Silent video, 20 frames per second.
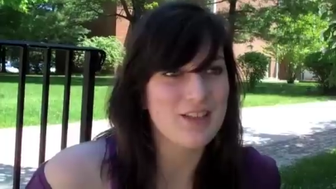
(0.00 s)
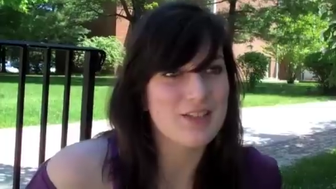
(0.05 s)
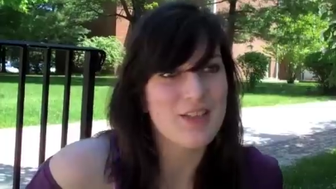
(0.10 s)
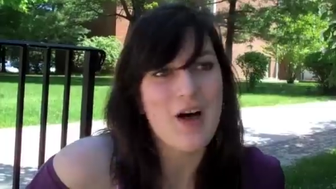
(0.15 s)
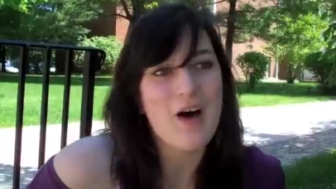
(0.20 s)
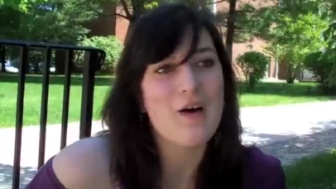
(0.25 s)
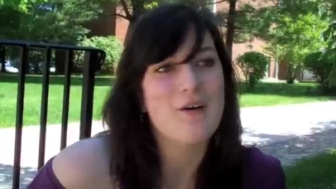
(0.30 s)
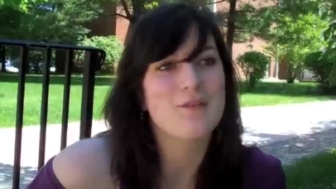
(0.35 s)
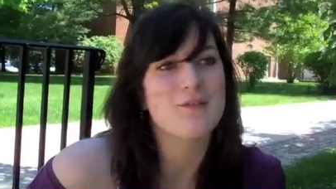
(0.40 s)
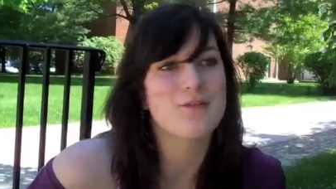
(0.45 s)

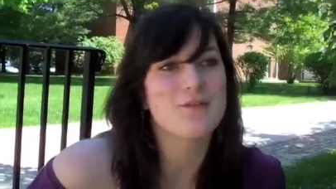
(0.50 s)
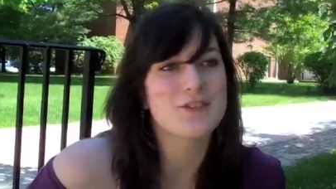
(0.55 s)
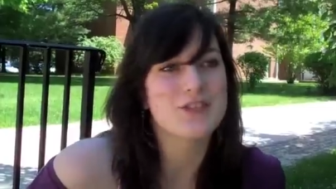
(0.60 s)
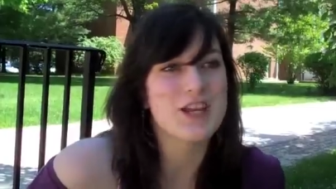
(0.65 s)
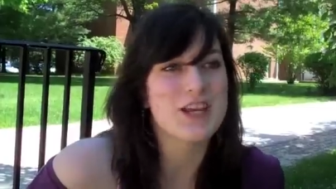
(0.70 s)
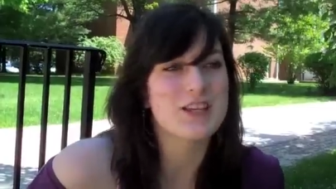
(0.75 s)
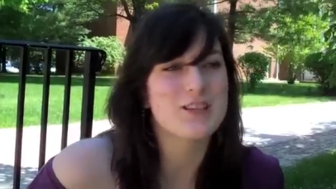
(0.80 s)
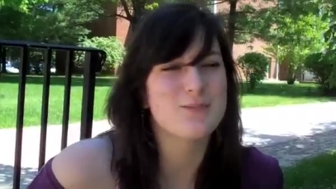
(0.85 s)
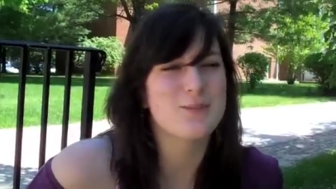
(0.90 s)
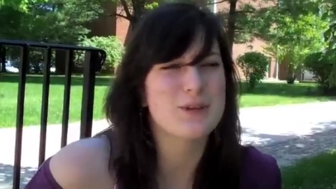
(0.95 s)
love
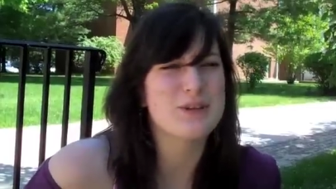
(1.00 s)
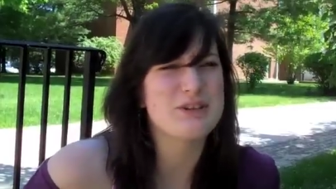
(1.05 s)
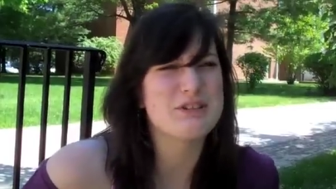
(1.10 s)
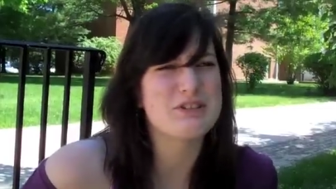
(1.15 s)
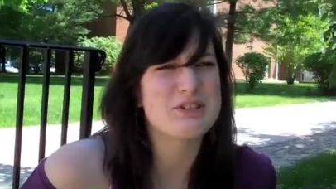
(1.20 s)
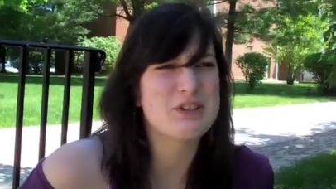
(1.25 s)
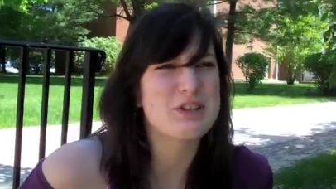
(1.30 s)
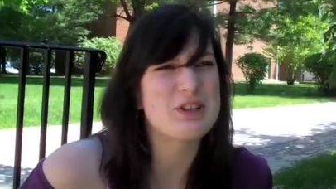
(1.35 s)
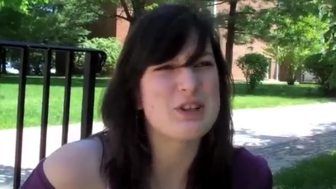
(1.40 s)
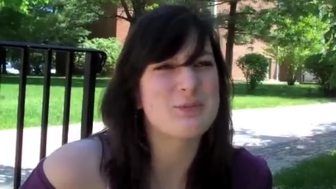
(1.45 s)

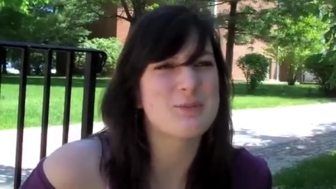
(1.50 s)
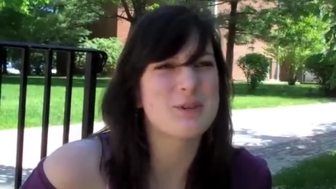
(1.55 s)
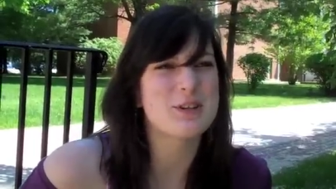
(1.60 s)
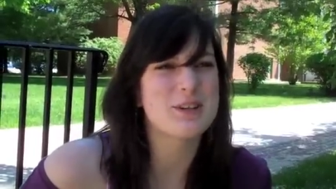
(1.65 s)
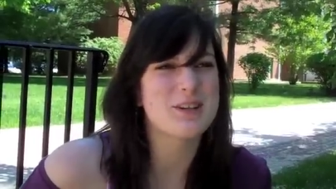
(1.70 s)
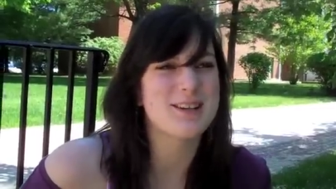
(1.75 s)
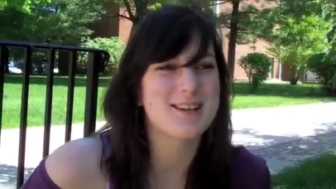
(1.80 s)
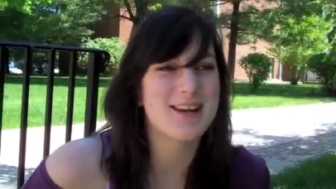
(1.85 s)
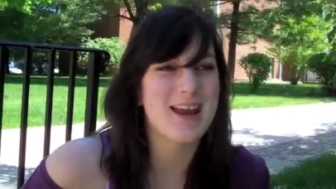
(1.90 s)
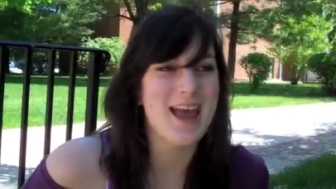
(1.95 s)
Shakespeare's humor
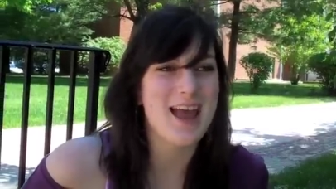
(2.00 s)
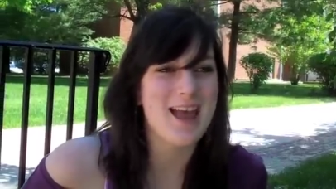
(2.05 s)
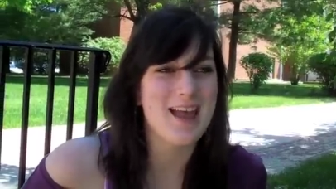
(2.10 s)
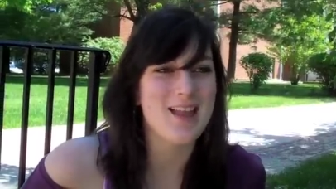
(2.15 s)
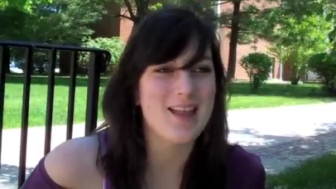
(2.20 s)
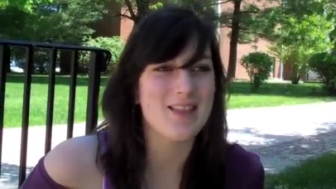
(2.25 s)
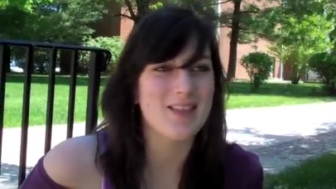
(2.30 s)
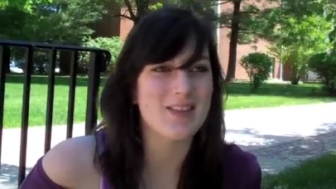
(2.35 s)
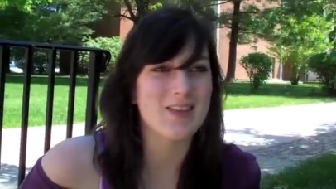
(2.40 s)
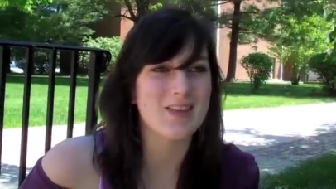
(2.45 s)

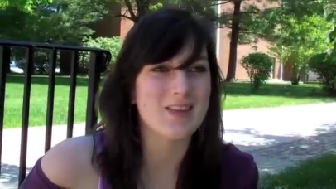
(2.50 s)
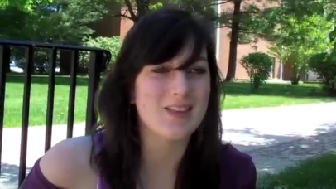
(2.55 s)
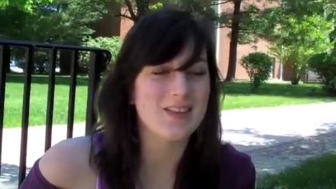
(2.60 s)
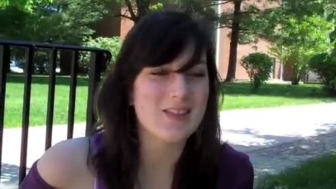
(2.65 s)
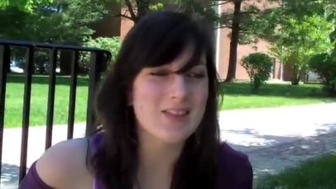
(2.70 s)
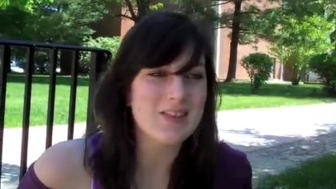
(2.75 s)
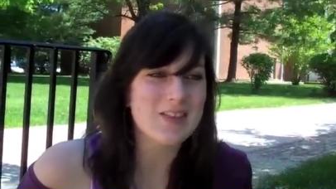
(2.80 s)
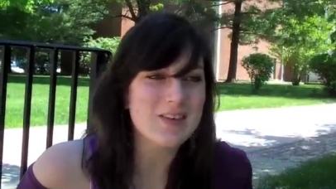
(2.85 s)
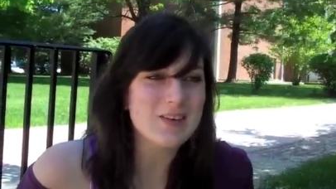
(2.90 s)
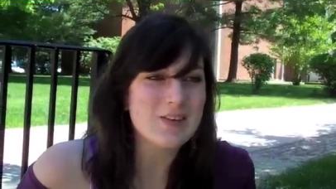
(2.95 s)
and
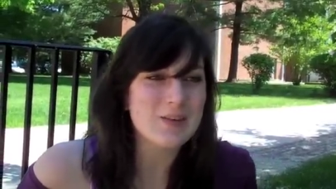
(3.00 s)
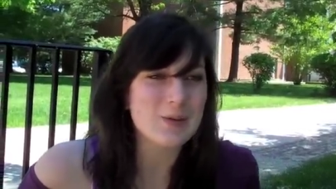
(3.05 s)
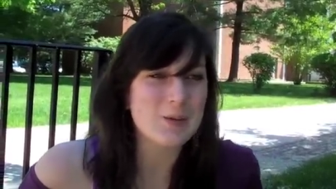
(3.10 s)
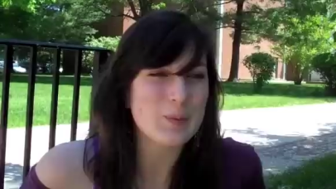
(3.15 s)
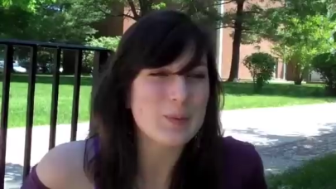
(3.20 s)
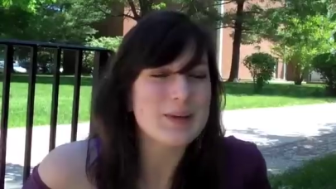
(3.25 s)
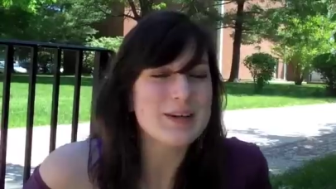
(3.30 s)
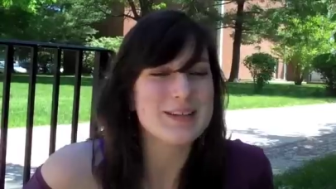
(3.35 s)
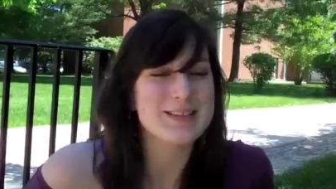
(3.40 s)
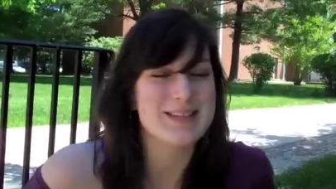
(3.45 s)
the little
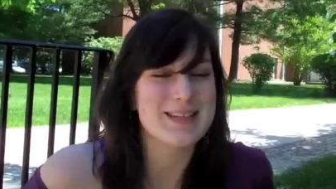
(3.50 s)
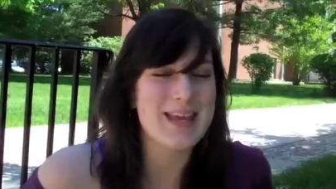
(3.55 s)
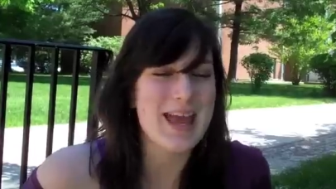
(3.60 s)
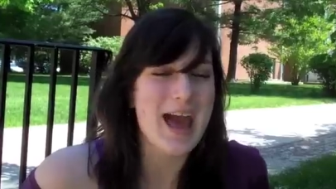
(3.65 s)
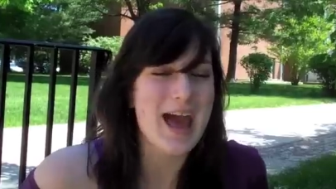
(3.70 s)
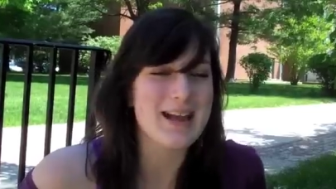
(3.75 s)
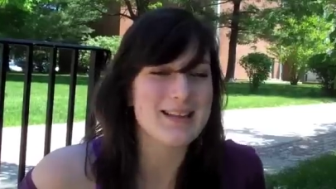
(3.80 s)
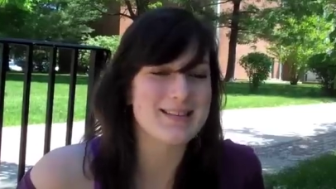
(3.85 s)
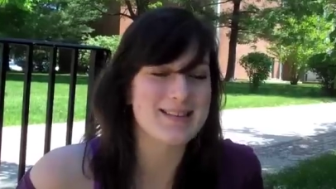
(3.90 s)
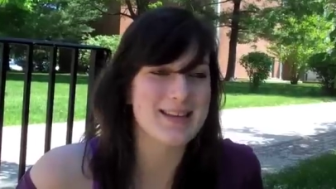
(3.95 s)
quirks he
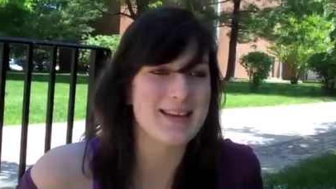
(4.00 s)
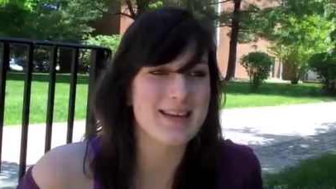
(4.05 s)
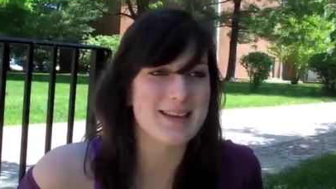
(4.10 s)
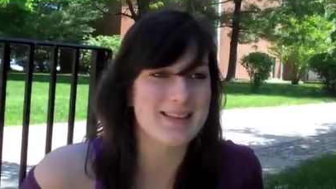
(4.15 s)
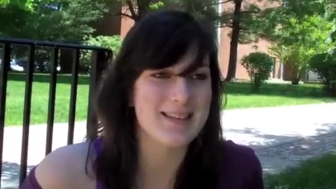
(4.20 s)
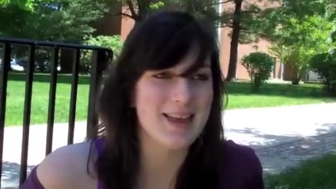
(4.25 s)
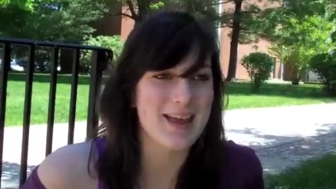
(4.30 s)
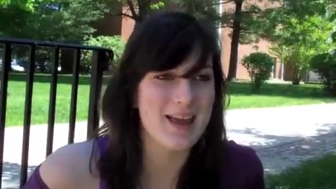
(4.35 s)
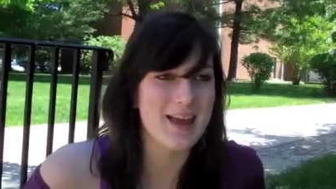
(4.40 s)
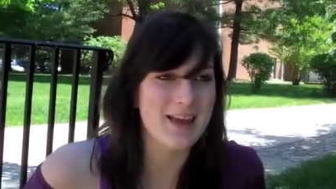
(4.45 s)
adds
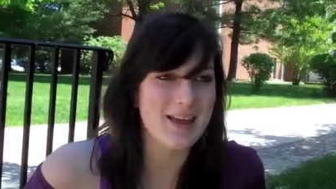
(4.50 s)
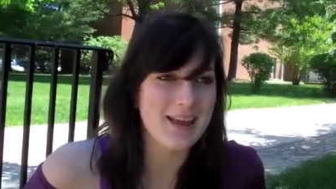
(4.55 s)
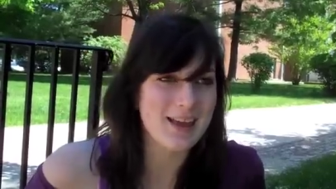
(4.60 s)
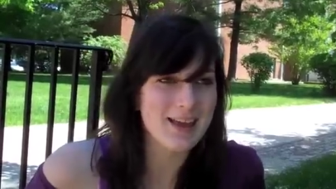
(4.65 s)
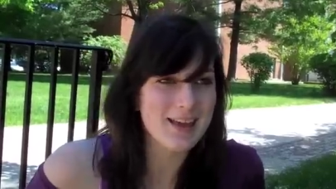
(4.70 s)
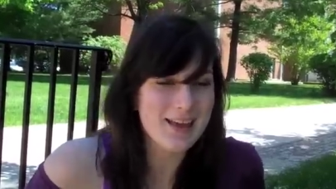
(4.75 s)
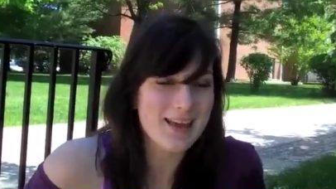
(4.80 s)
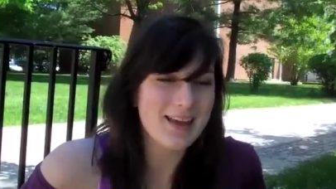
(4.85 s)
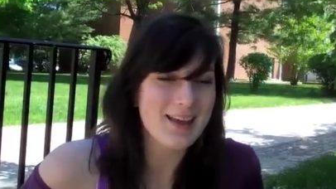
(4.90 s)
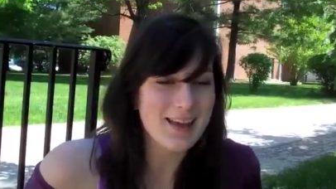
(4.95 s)
in
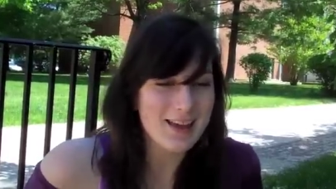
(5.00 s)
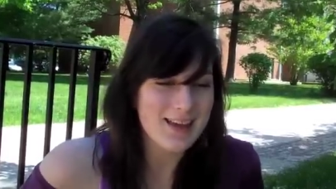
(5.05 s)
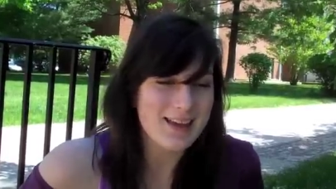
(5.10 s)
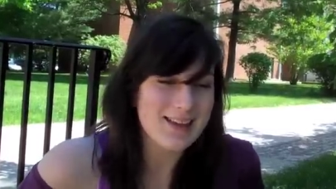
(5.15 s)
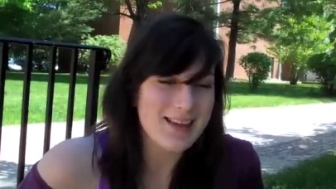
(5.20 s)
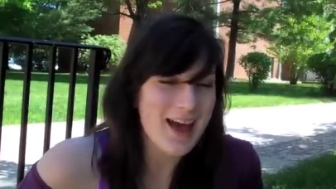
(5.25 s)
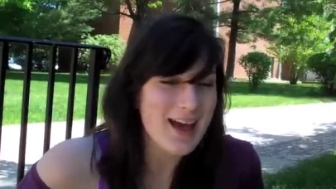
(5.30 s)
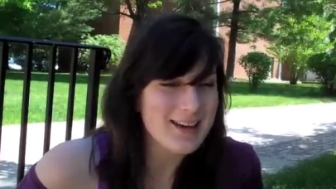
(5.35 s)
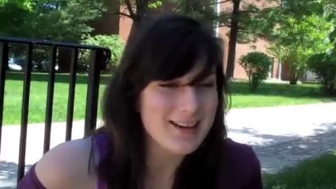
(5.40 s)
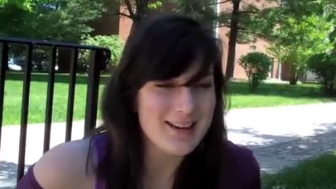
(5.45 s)
that, it,
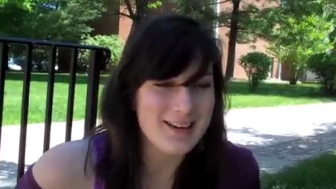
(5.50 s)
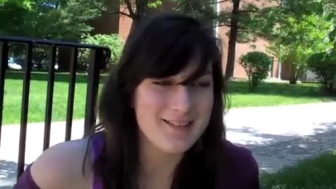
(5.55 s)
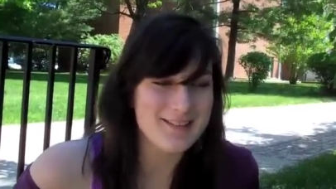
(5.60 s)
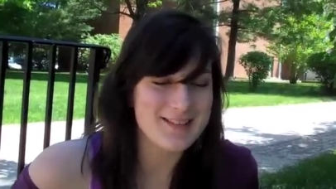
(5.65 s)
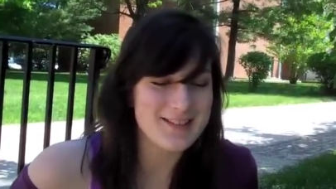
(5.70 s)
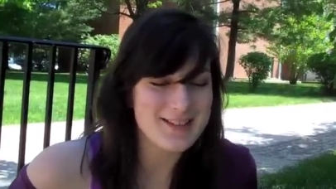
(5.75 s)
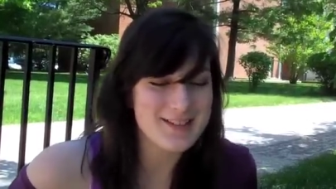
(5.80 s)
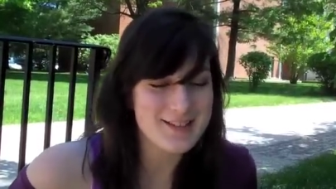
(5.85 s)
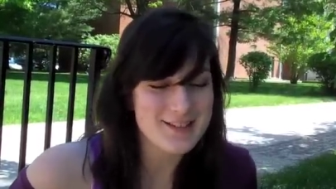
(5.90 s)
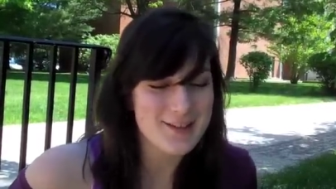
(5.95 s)
I don't know,
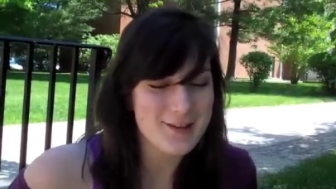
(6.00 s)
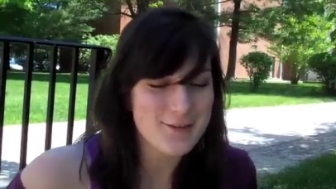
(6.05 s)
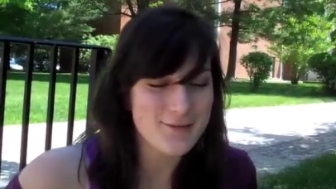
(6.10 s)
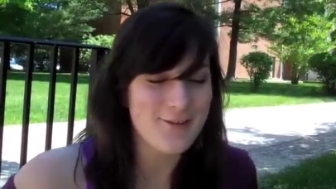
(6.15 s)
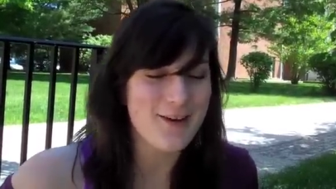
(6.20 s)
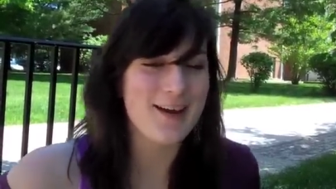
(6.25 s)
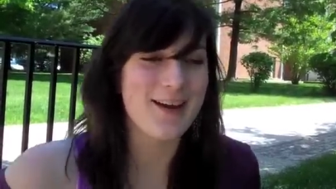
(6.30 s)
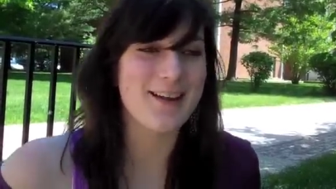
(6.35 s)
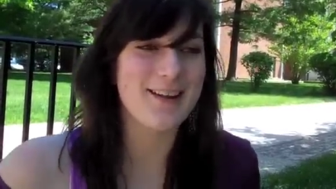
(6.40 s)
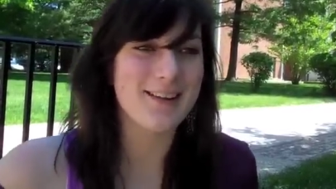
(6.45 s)
it's just so
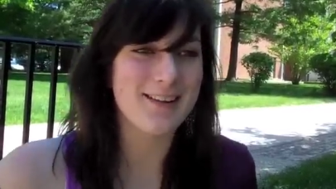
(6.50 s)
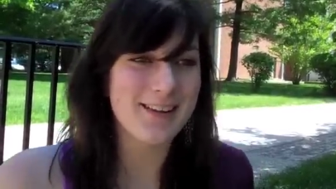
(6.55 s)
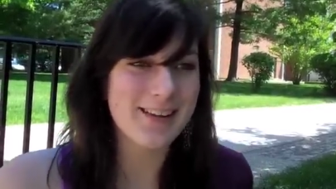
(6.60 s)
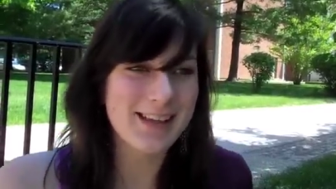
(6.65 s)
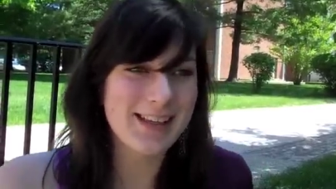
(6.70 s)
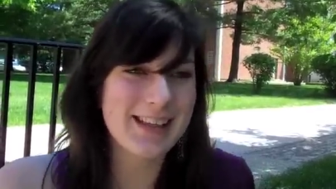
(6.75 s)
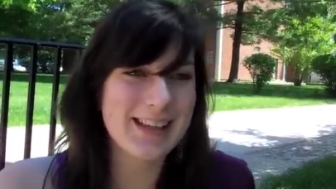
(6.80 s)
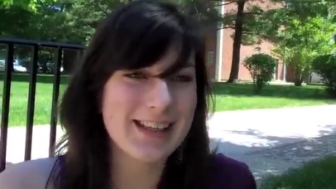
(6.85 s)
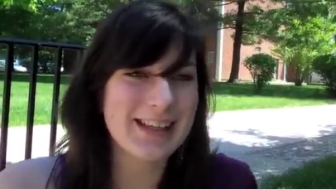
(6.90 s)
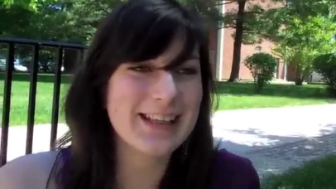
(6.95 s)

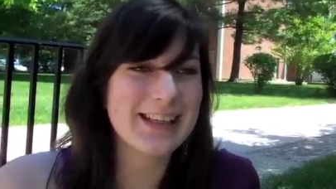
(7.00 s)
fun.